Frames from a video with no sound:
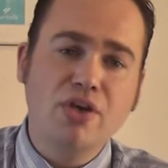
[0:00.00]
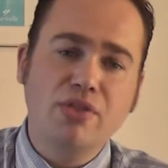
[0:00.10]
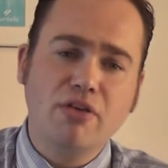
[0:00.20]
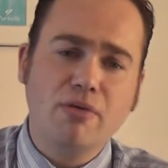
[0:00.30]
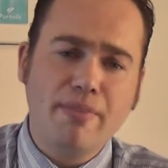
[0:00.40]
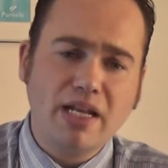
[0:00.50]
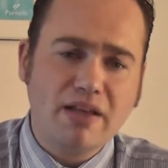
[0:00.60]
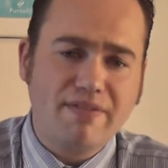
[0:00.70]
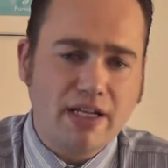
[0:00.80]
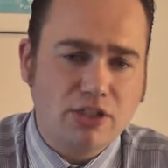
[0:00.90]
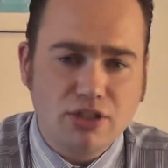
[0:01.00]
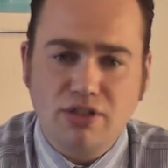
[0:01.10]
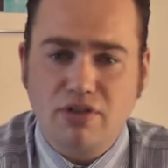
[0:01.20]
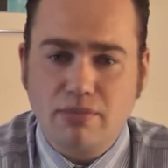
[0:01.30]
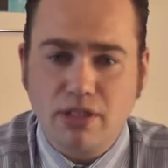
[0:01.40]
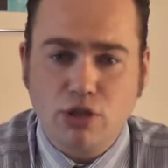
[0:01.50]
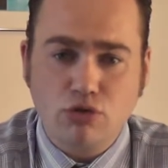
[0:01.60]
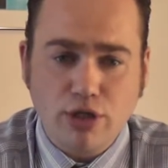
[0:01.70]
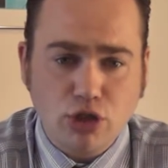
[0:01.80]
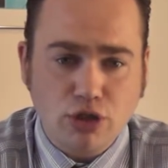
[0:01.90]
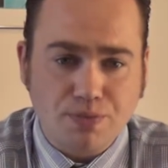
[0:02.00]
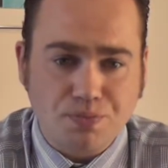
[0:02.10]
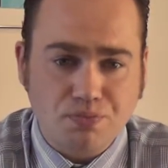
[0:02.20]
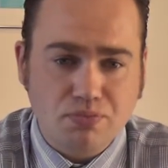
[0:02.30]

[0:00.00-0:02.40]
There are many advantages of an administration.